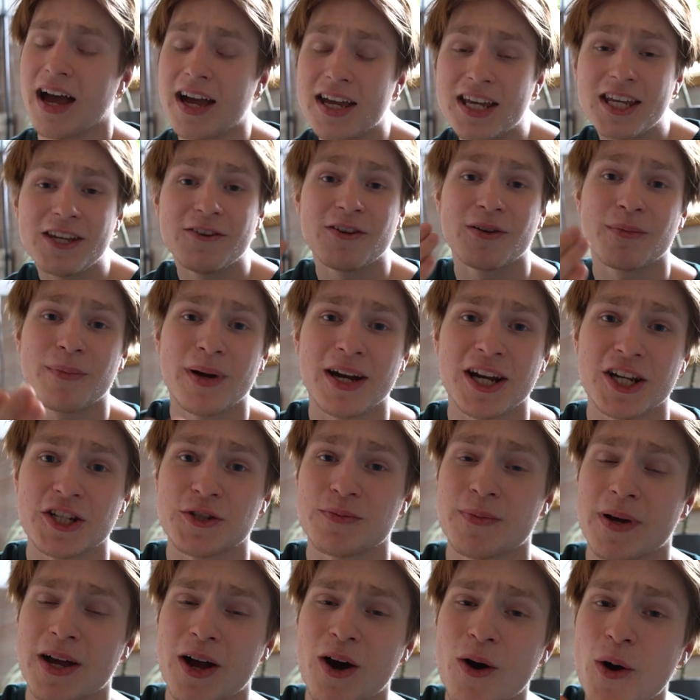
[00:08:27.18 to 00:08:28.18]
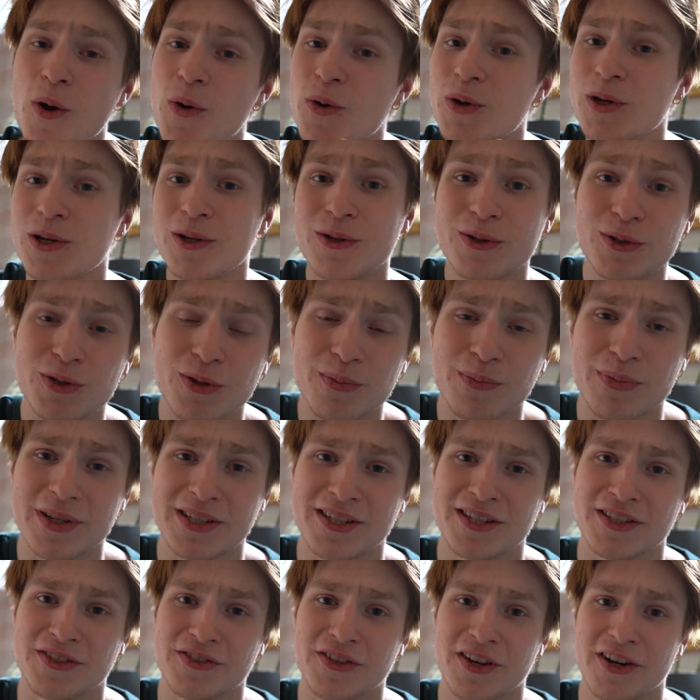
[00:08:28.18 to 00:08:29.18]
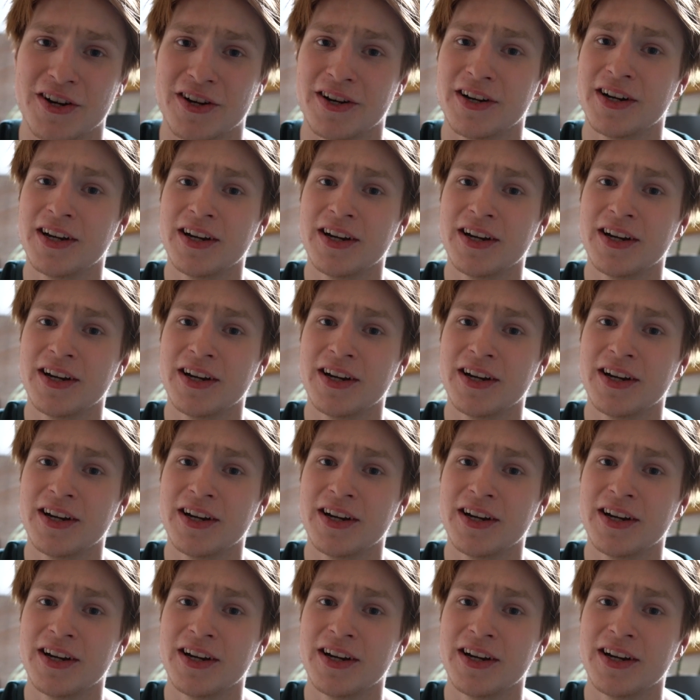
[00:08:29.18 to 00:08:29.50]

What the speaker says: I even manage my whole YouTube business there.